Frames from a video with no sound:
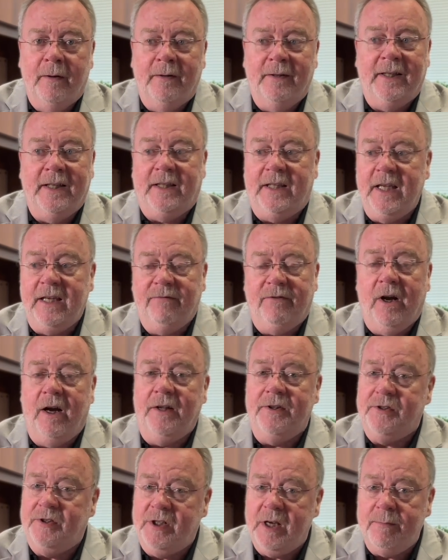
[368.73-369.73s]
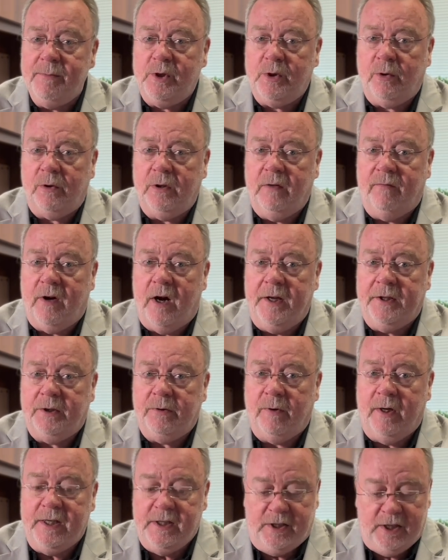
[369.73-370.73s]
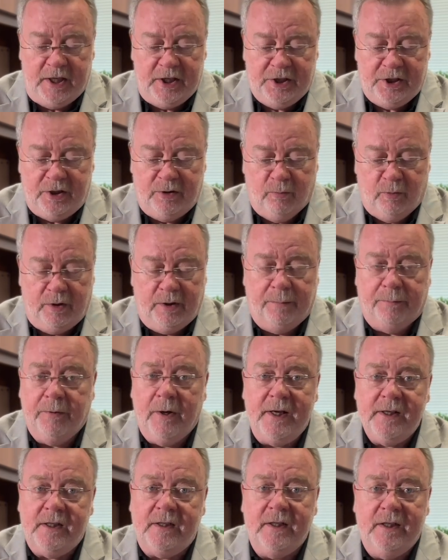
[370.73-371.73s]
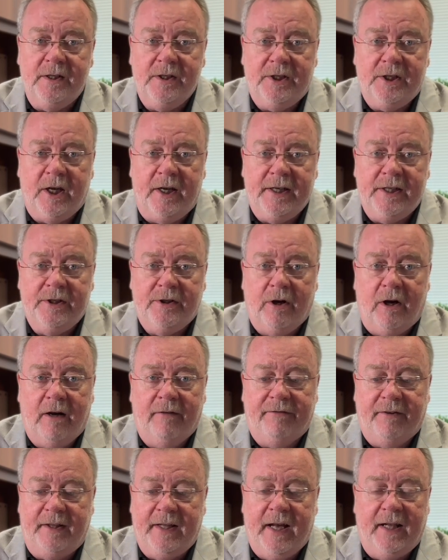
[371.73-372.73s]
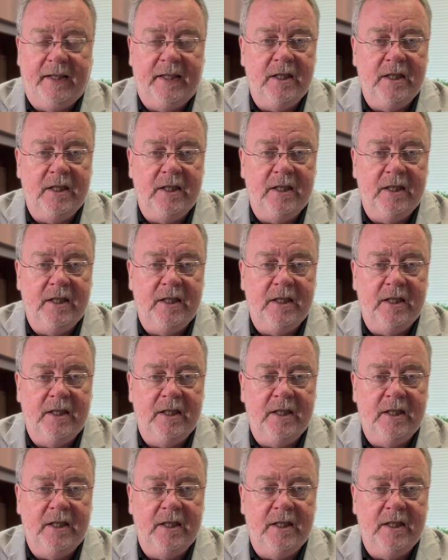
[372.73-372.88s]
that they've got some sort of authorization where the president signs off on that.